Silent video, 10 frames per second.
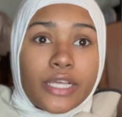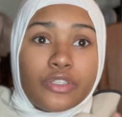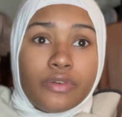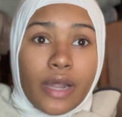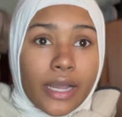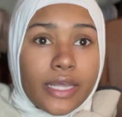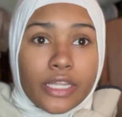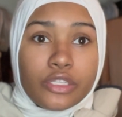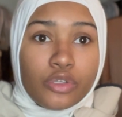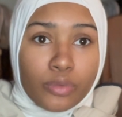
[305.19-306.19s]
Do not get the
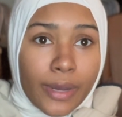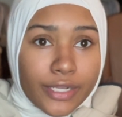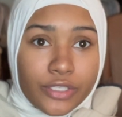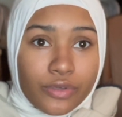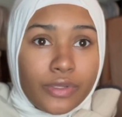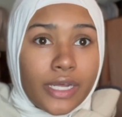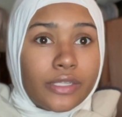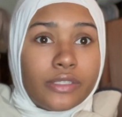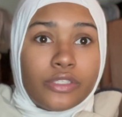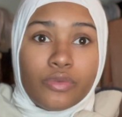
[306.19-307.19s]
2x2,
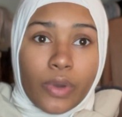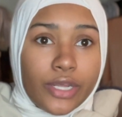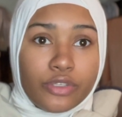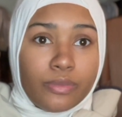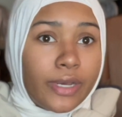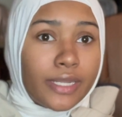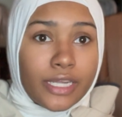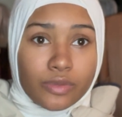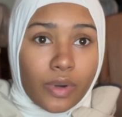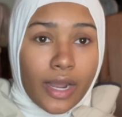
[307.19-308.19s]
that's way too big.
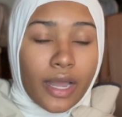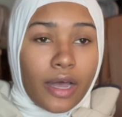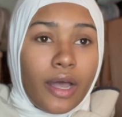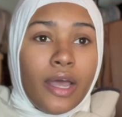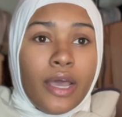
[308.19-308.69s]
That's what I got.